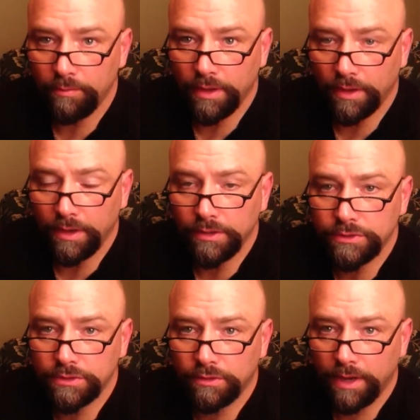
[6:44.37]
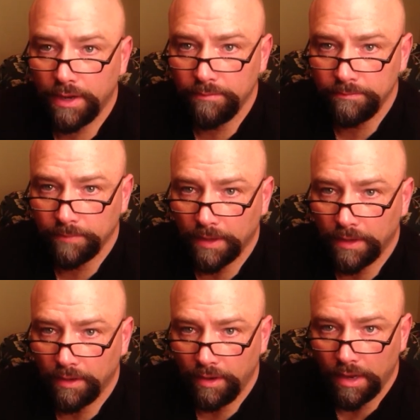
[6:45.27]
me on Instagram,
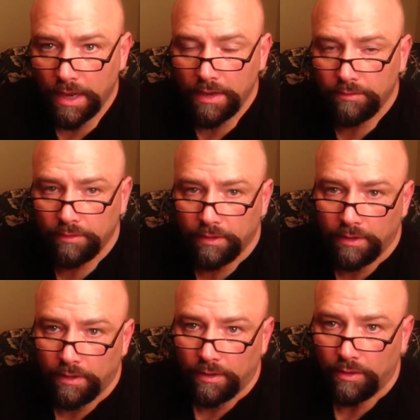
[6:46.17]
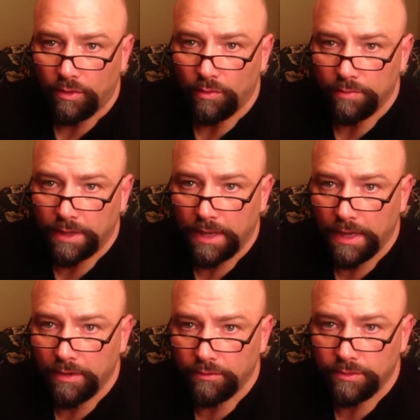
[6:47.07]
not home,
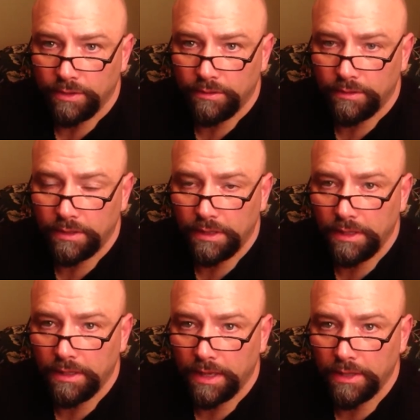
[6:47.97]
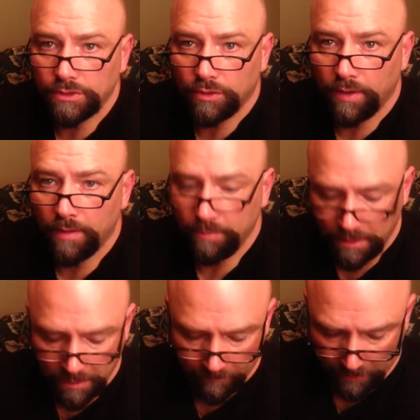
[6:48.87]
KNOTTHOME,
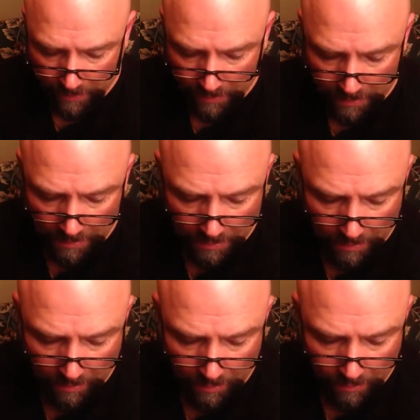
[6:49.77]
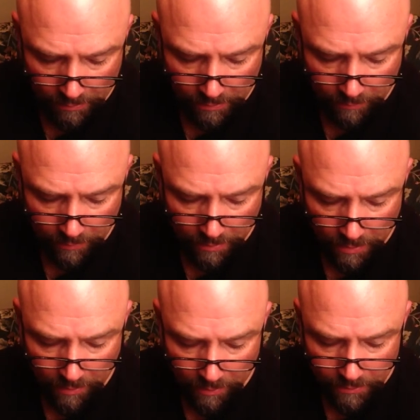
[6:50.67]
on our trip to
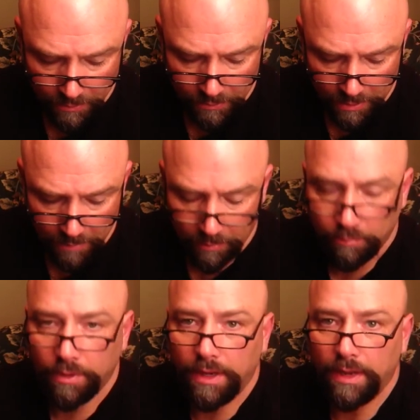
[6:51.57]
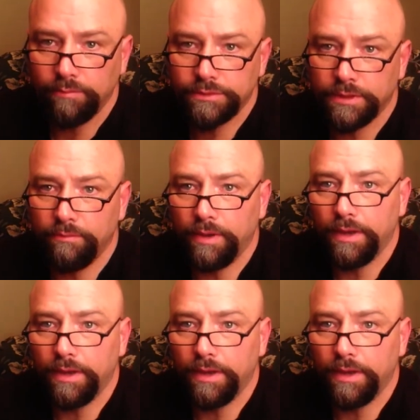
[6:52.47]
Honduras, I'll try and be putting up some